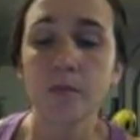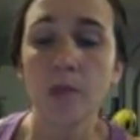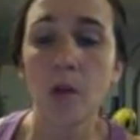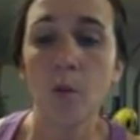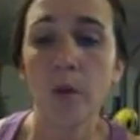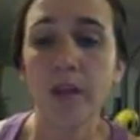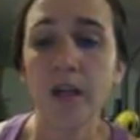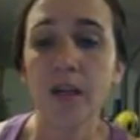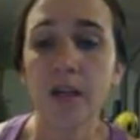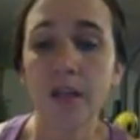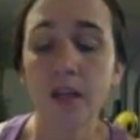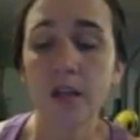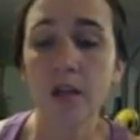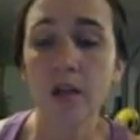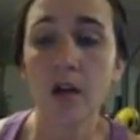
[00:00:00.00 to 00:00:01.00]
when they get
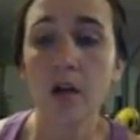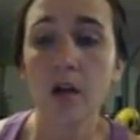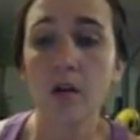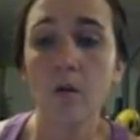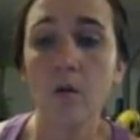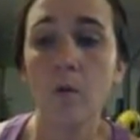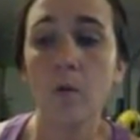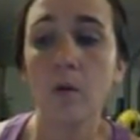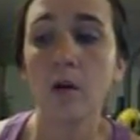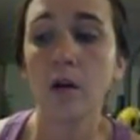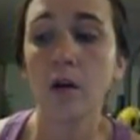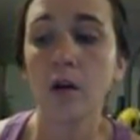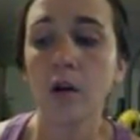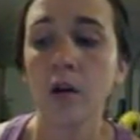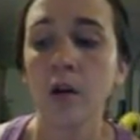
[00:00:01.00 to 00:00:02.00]
stuck
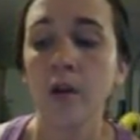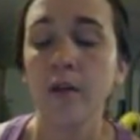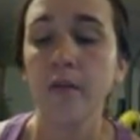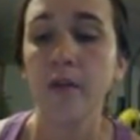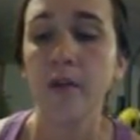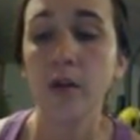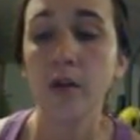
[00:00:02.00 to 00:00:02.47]
or they